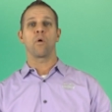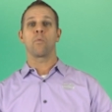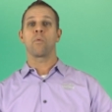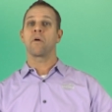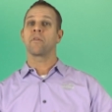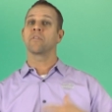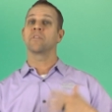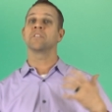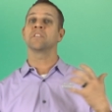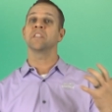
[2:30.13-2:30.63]

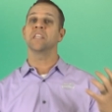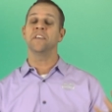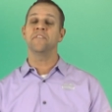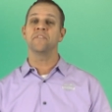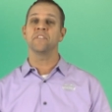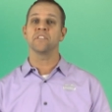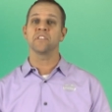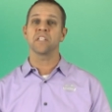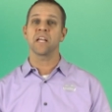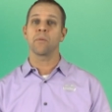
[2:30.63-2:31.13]
whether it's
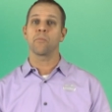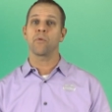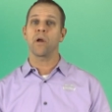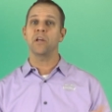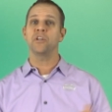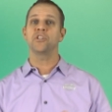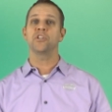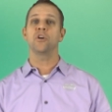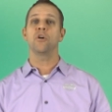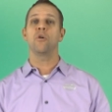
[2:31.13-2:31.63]
leaf to stem
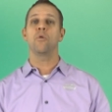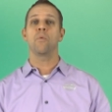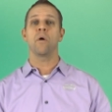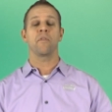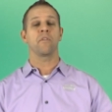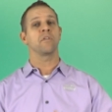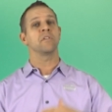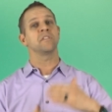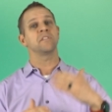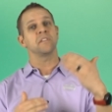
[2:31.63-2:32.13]
ratio,
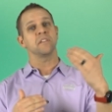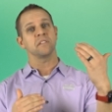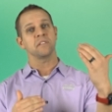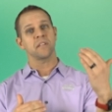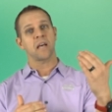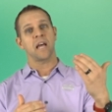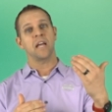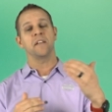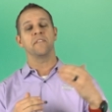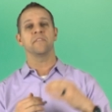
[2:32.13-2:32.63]
whether it's the
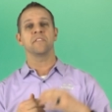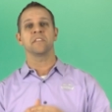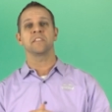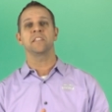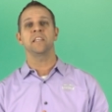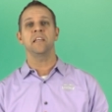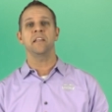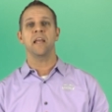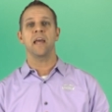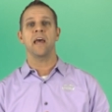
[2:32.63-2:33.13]
side of the
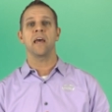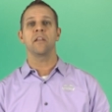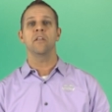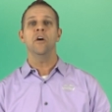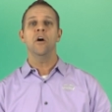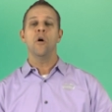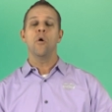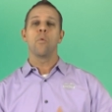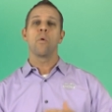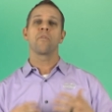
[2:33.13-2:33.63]
seed head,
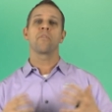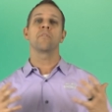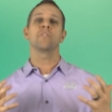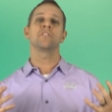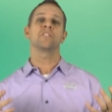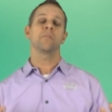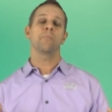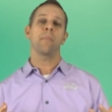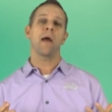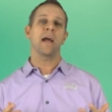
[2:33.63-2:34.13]
whether
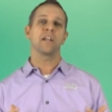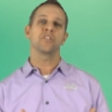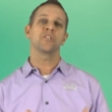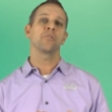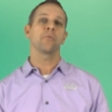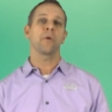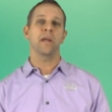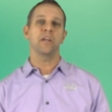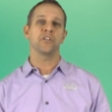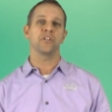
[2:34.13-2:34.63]
it's the
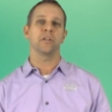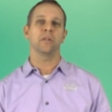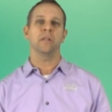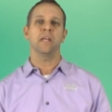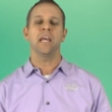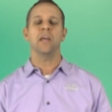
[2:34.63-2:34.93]
maturation.